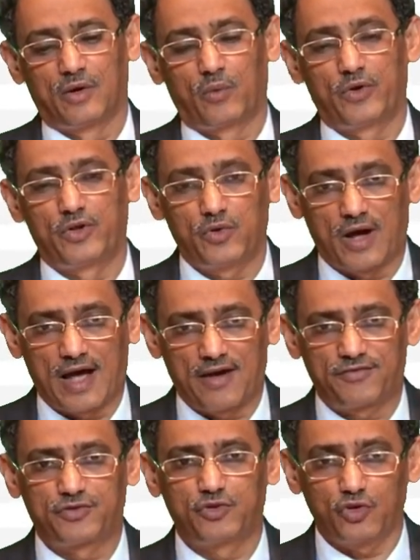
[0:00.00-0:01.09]
When you
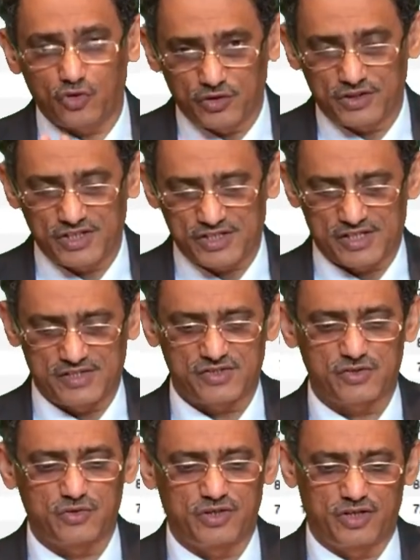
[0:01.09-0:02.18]
have two
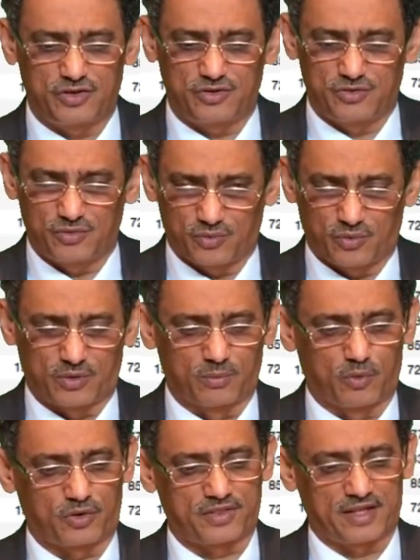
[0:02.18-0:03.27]
conditions, you need one
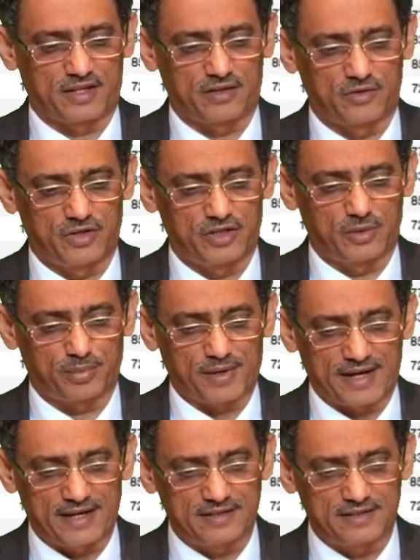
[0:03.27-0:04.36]
more thing. You need a
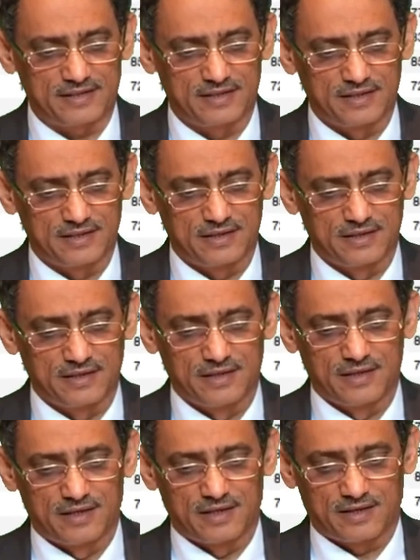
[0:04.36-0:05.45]
bracket.
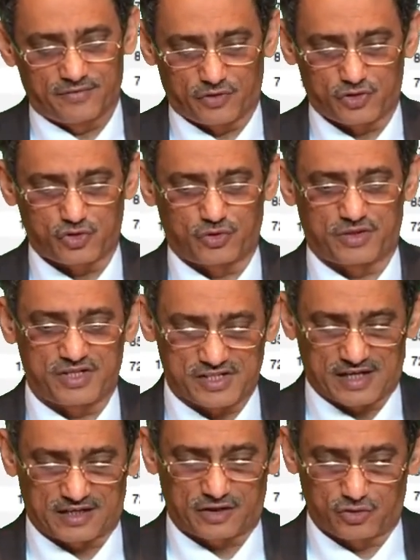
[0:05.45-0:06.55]
For sure, these
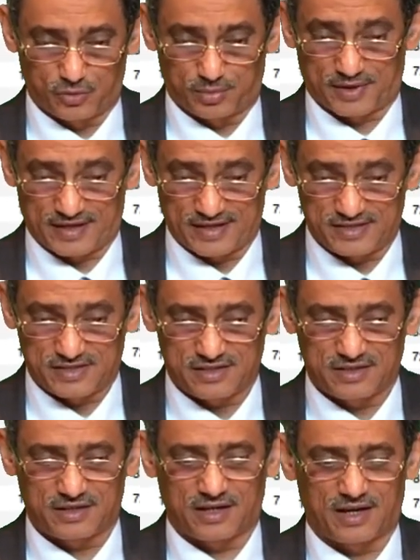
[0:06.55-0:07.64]
are the two brackets
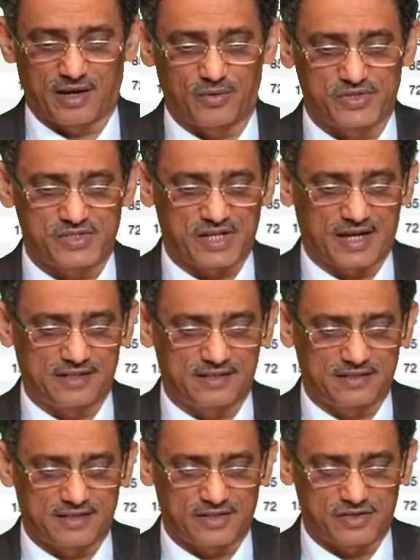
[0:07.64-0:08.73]
outside,
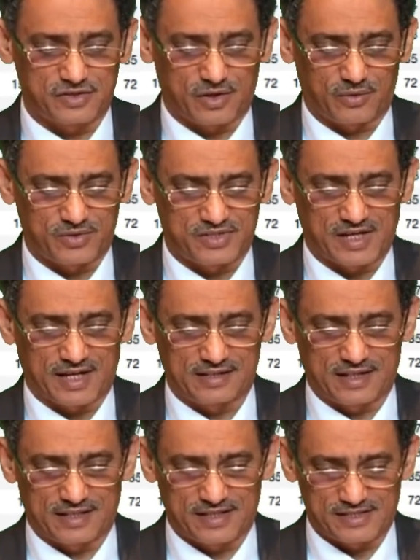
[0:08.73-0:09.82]
this outside,
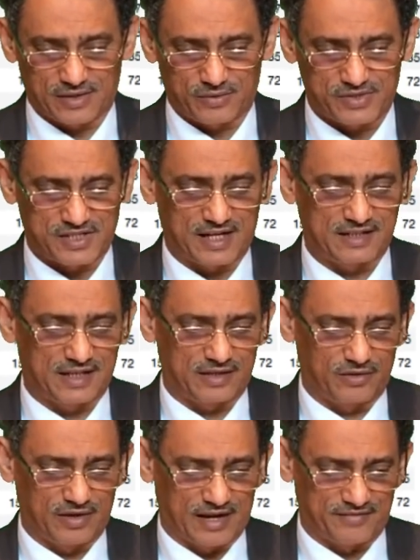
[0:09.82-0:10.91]
and this outside, and
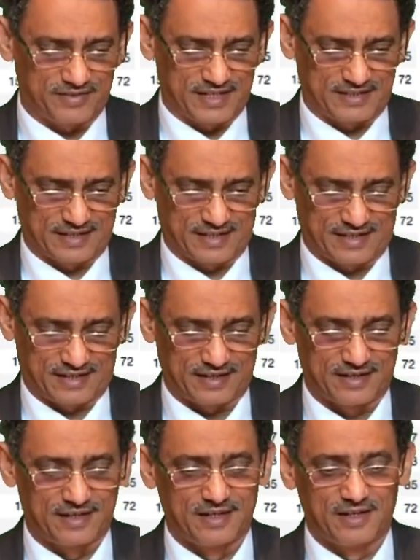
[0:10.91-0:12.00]
you will have data there.
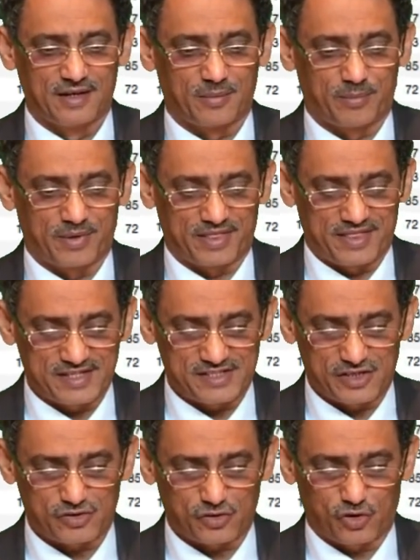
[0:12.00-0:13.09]
But this
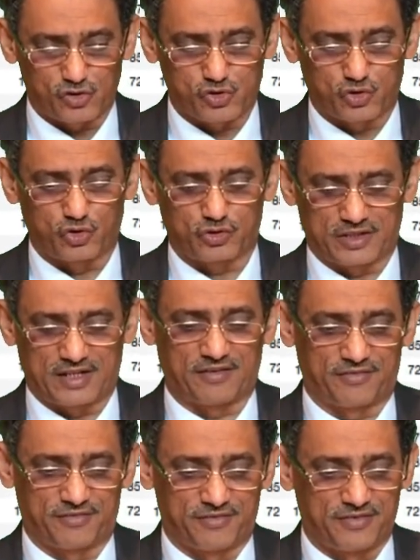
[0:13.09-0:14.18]
is also not
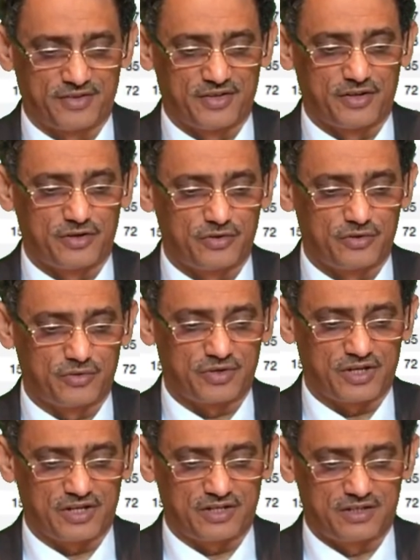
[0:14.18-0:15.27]
enough. You
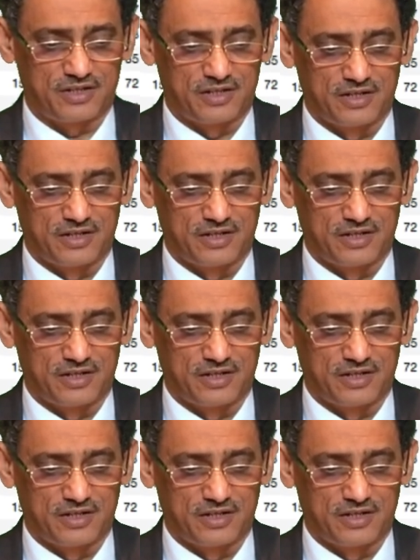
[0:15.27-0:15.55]
need